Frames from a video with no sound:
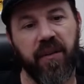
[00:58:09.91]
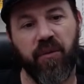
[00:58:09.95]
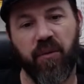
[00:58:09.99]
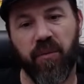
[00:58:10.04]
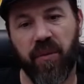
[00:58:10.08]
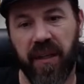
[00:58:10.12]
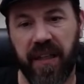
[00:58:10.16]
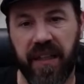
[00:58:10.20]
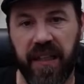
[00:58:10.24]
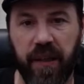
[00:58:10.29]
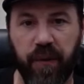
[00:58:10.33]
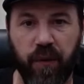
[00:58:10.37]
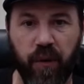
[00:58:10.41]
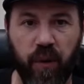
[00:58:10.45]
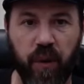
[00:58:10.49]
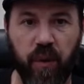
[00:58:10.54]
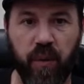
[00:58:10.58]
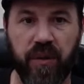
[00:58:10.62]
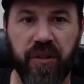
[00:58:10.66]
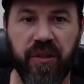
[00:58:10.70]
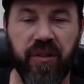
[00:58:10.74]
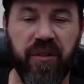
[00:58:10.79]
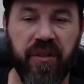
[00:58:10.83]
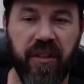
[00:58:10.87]
Remind everyone
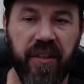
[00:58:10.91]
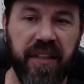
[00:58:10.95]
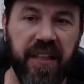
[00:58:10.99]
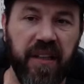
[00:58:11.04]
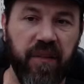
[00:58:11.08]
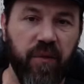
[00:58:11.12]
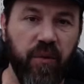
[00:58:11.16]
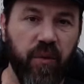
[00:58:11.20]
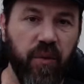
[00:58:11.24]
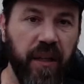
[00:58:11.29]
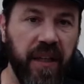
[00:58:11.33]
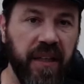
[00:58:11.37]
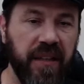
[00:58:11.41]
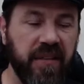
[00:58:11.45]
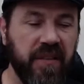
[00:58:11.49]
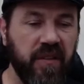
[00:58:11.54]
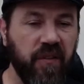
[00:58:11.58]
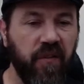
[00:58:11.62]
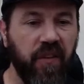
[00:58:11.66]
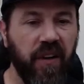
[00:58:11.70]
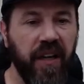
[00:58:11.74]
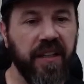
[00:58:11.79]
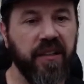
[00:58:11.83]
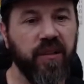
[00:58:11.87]
we're doing our giveaway. It's the
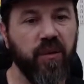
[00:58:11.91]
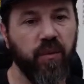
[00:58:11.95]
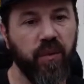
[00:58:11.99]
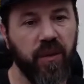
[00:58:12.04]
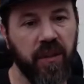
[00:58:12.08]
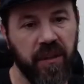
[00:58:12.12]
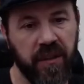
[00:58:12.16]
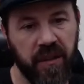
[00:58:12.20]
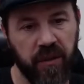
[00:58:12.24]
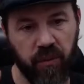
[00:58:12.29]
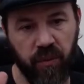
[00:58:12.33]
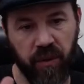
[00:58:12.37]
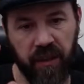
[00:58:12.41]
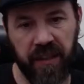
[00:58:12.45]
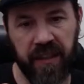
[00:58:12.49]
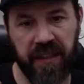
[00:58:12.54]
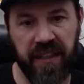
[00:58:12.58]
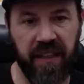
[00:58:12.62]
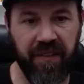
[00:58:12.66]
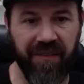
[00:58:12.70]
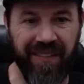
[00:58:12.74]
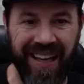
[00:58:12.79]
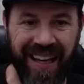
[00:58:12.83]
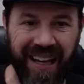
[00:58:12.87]
final one, and we're gonna
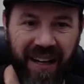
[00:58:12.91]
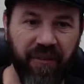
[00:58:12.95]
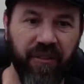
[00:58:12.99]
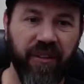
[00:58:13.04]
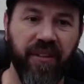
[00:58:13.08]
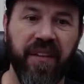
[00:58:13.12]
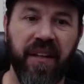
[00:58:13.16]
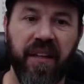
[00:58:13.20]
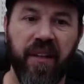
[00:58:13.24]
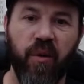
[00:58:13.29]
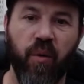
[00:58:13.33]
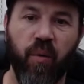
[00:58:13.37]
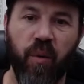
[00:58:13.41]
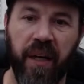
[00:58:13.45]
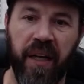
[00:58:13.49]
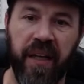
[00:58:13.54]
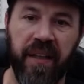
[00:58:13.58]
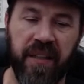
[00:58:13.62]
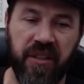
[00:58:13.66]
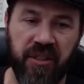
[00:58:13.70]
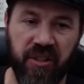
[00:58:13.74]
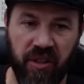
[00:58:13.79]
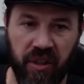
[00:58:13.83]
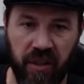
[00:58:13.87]
give everything away
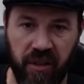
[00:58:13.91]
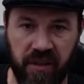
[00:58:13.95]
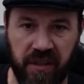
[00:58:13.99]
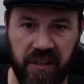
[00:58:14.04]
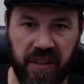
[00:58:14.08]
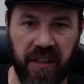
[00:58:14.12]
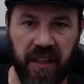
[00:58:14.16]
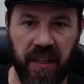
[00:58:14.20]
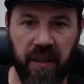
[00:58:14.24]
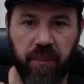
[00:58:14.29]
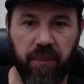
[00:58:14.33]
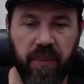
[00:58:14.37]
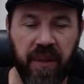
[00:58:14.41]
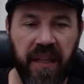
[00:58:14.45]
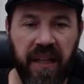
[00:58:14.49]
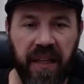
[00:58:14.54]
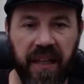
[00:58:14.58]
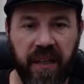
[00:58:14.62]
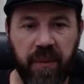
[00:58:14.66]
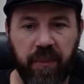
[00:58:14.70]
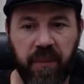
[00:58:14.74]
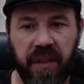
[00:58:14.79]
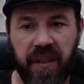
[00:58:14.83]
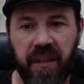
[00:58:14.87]
that y'all see up
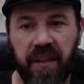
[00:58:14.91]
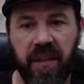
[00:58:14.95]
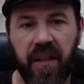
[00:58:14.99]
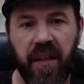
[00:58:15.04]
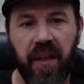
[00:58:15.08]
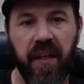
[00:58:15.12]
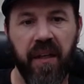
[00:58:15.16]
behind me